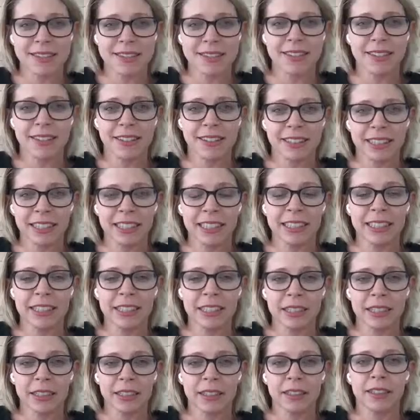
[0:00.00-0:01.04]
from going
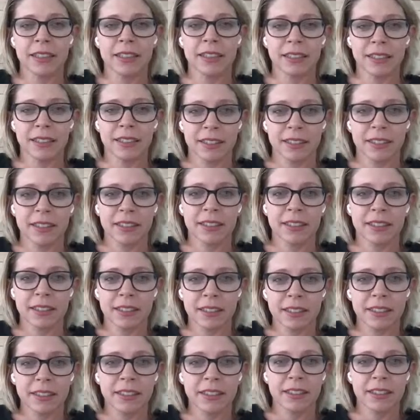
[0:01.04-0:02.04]
on this journey,